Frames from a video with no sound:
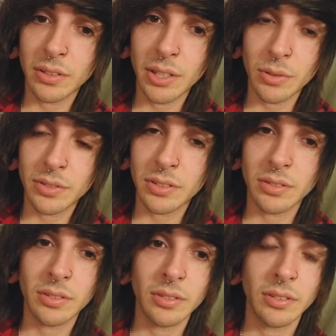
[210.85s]
there
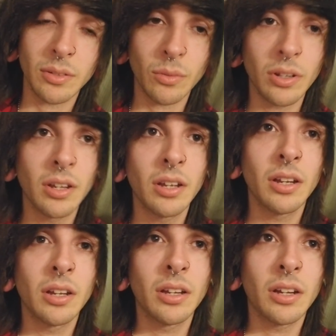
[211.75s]
was
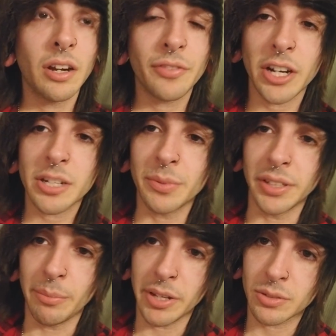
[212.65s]
a freshman
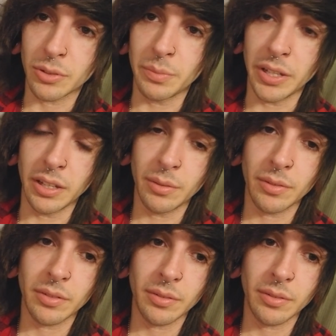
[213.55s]
that messed with me.